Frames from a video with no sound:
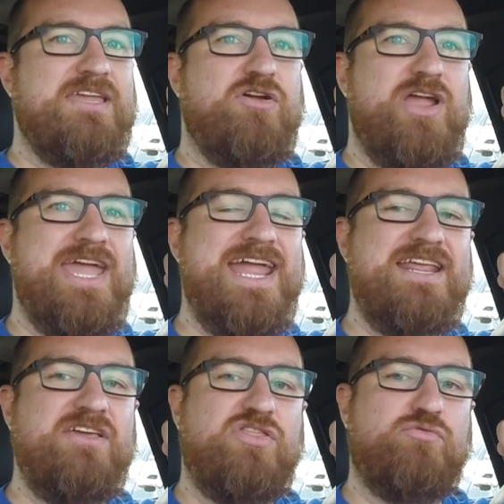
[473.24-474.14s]
you're
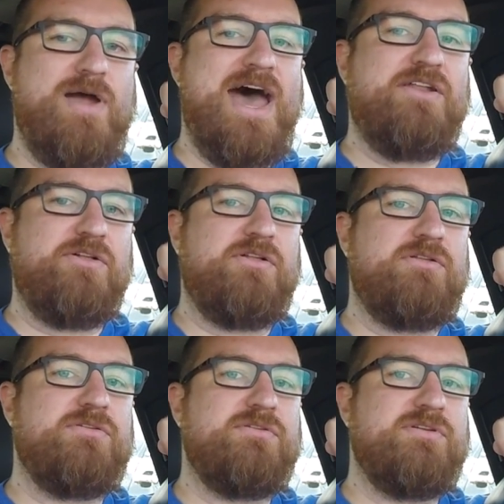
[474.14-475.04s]
hitting throttle
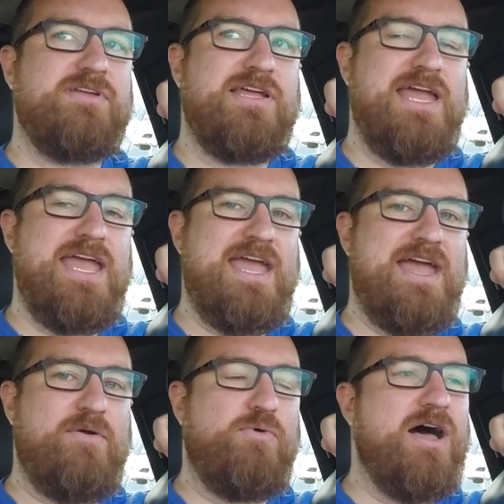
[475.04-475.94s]

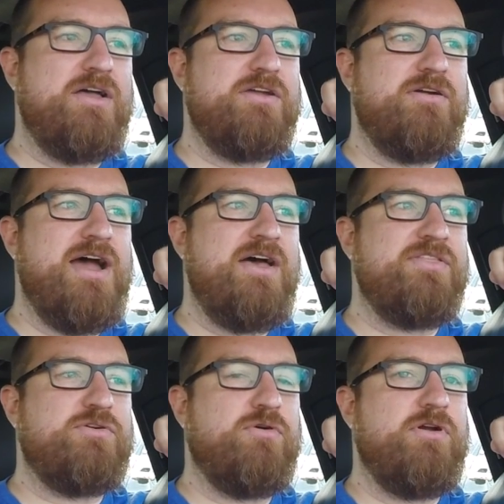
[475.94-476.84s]
while you're
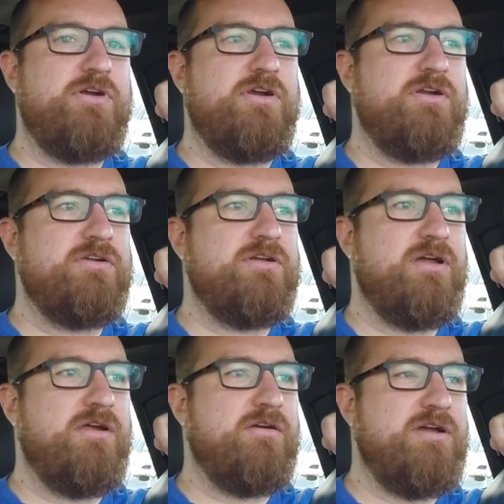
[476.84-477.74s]
on the corner,
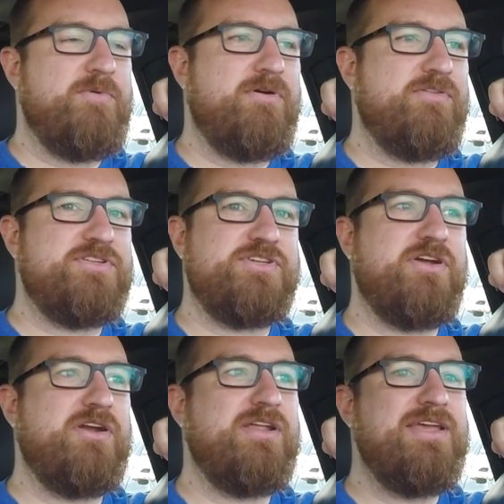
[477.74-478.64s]
or coming around the
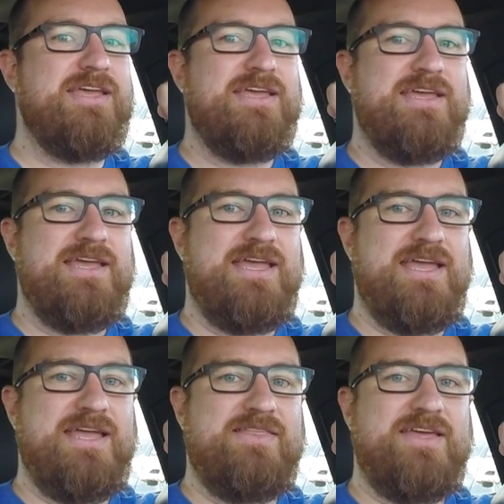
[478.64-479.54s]
turn,
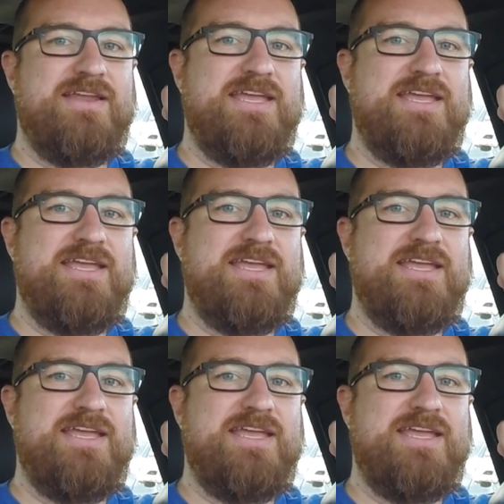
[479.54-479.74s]
and then